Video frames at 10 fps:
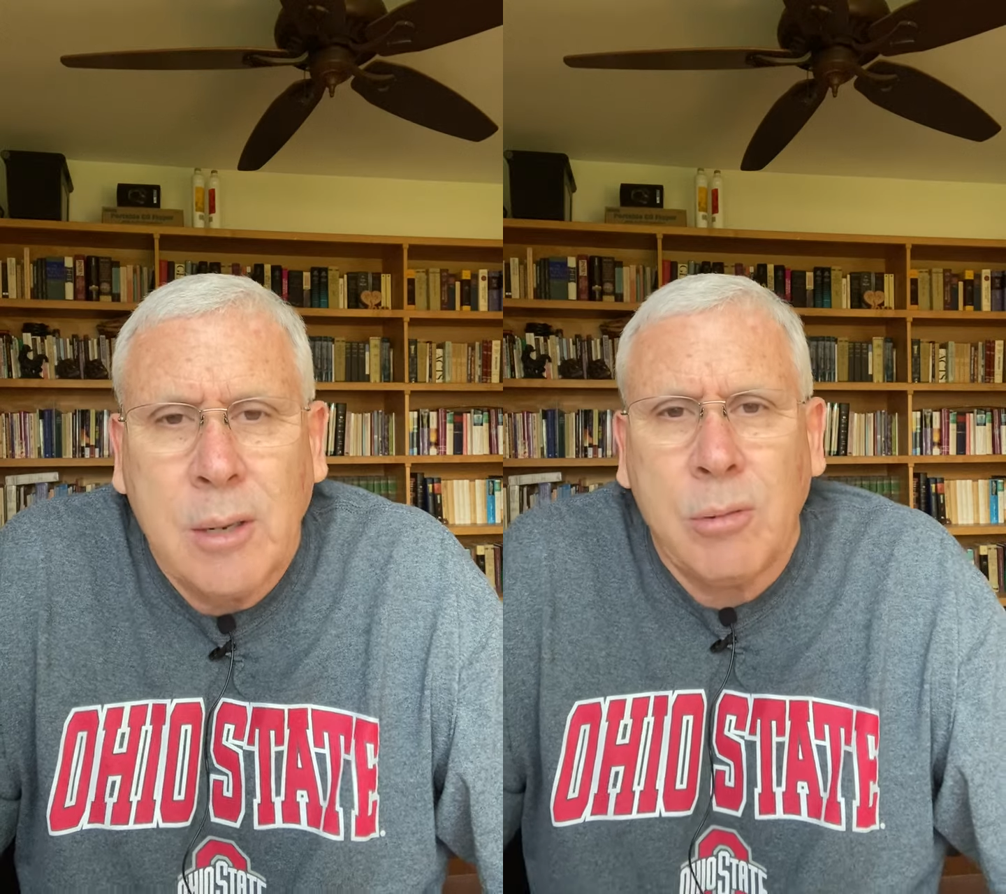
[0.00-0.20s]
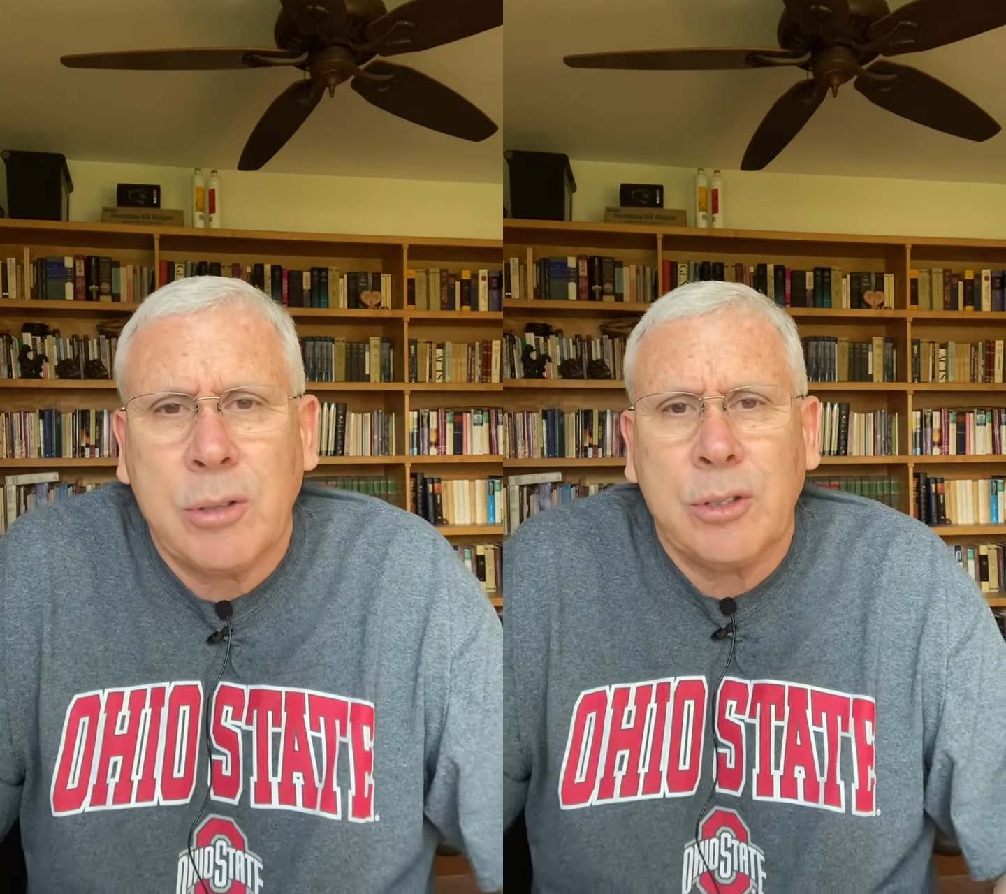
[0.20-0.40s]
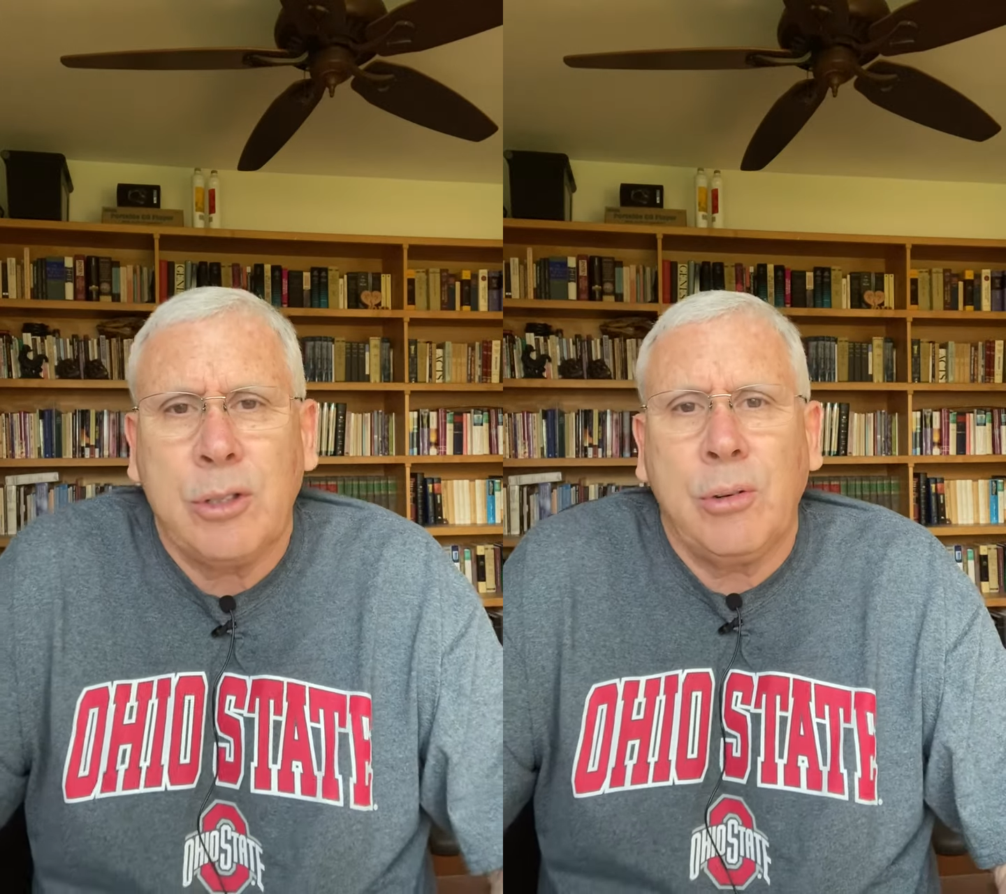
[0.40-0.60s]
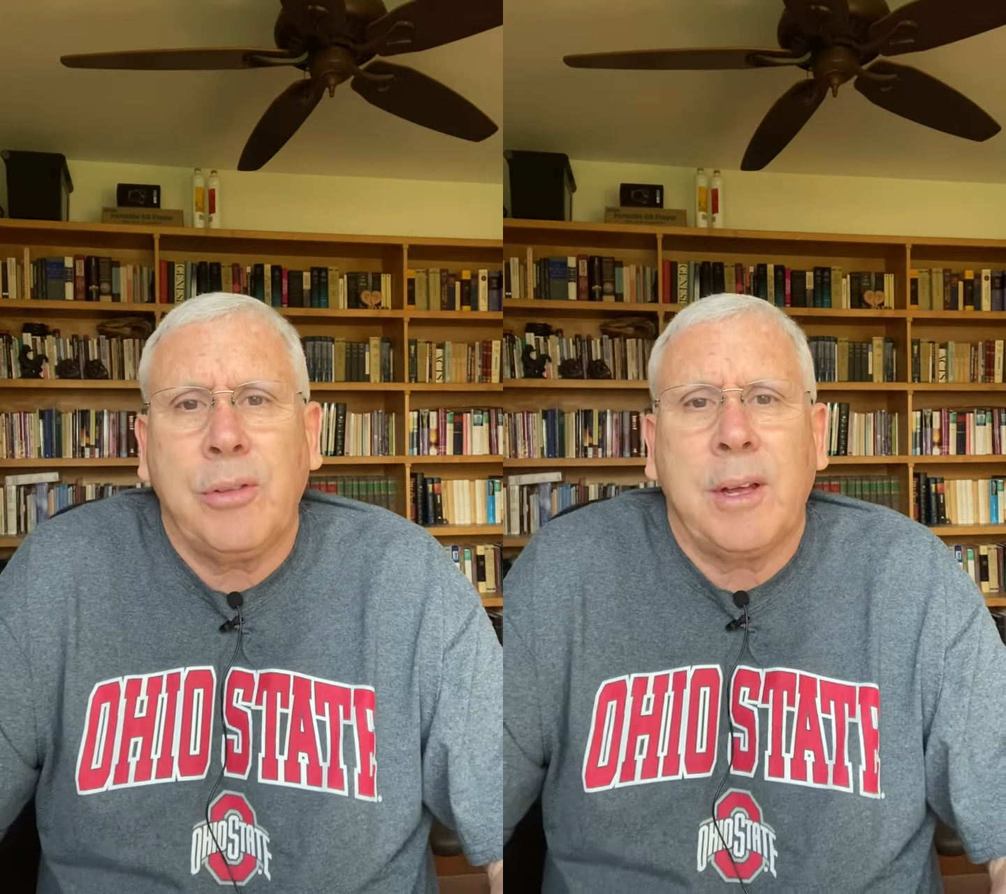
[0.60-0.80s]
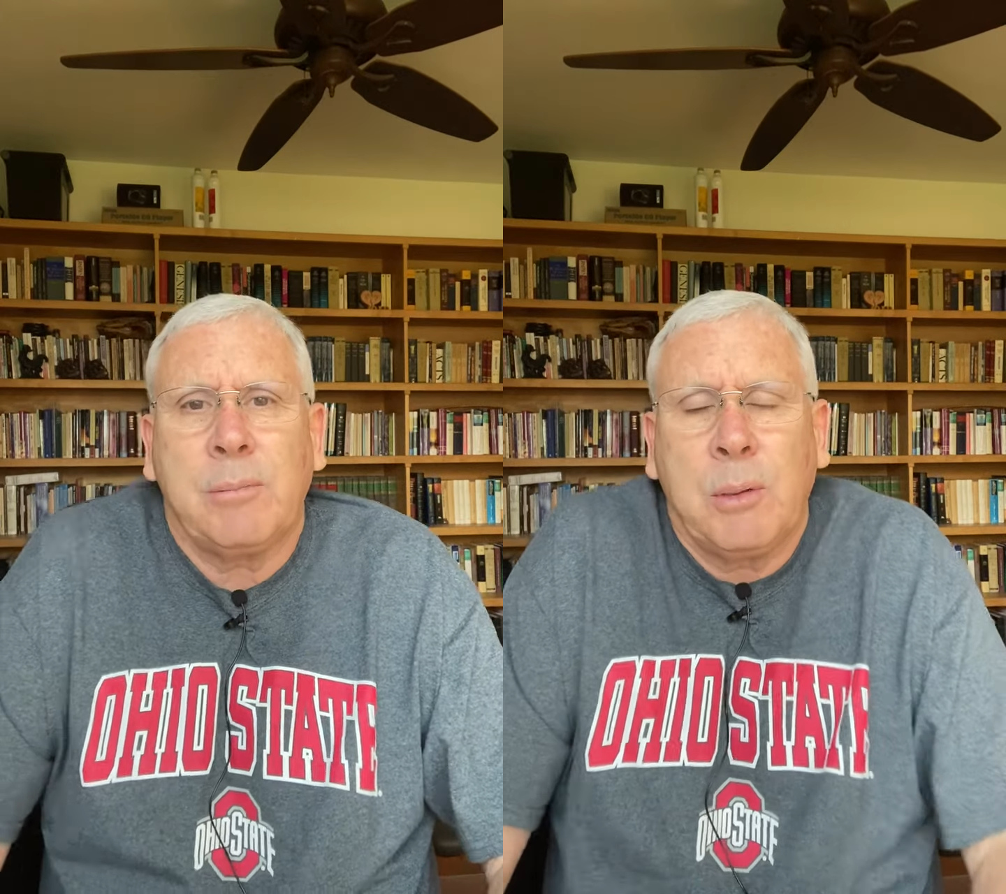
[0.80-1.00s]
Well, there's two
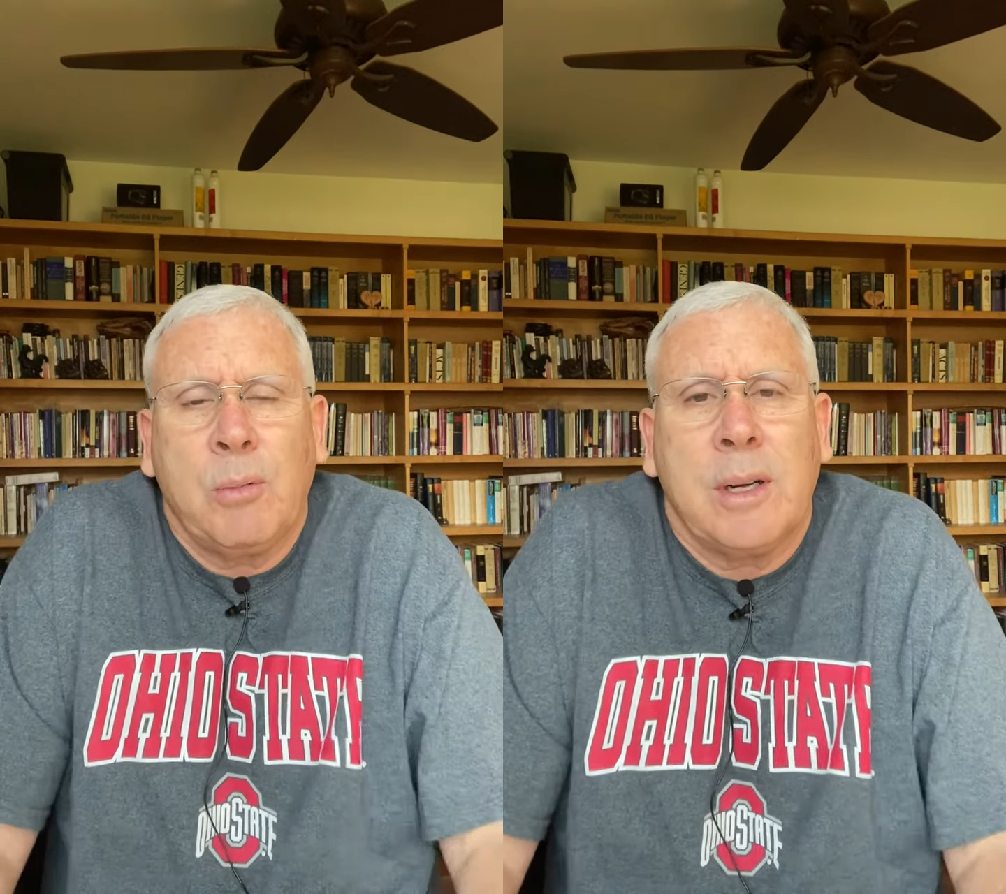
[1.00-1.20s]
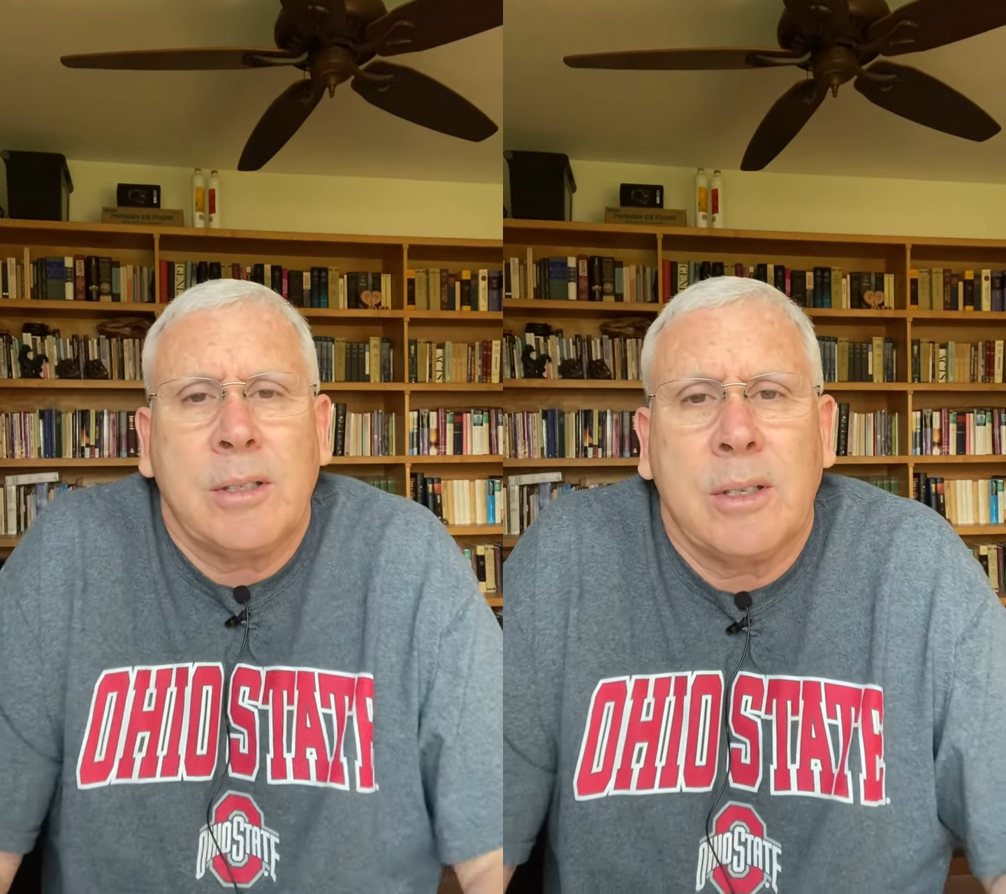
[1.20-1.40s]
things we want